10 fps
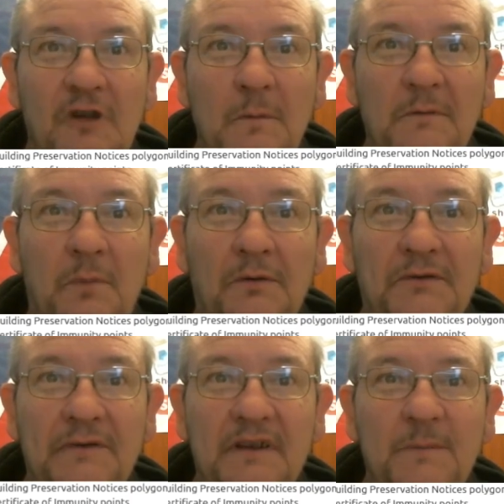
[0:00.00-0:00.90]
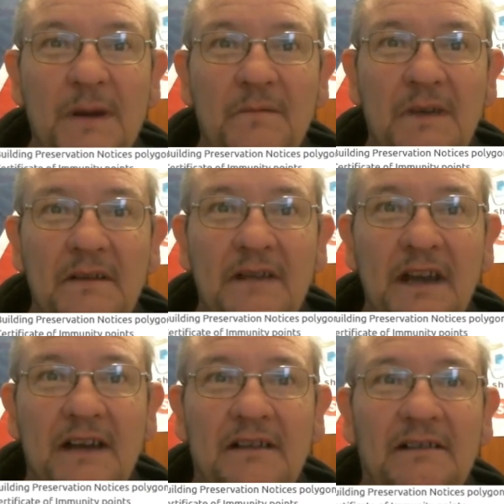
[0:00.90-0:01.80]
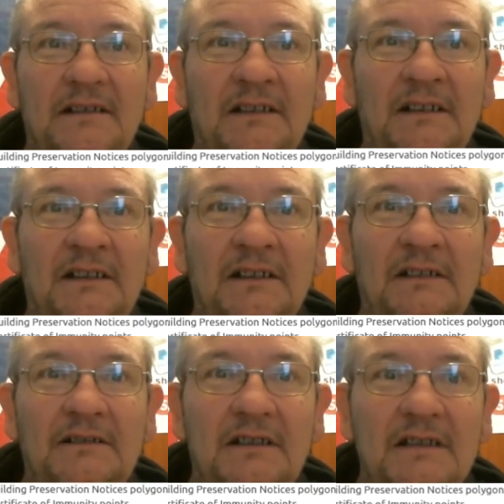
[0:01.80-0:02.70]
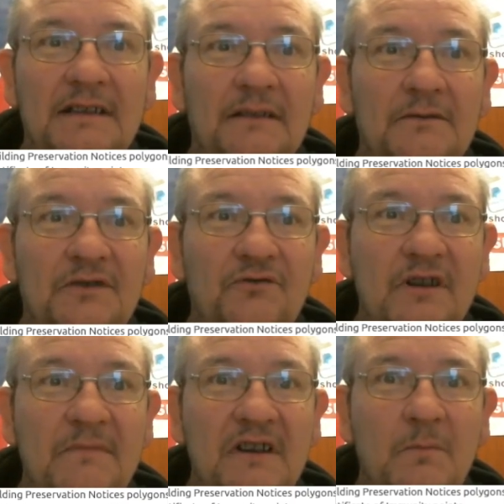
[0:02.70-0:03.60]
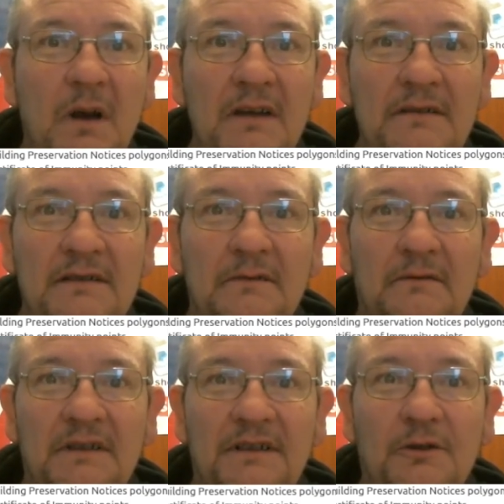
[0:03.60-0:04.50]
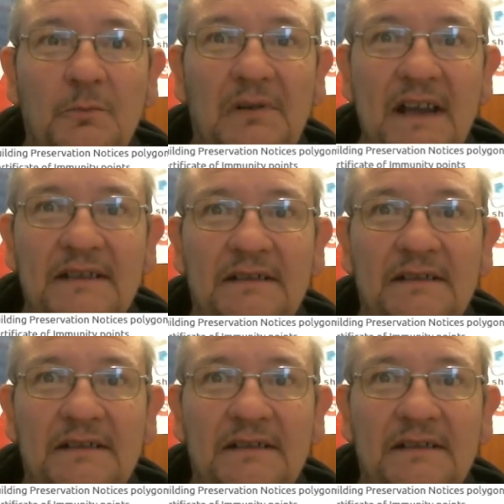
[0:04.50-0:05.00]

pottery has been found here. Look, there's a little stream nearby, so it's a good place.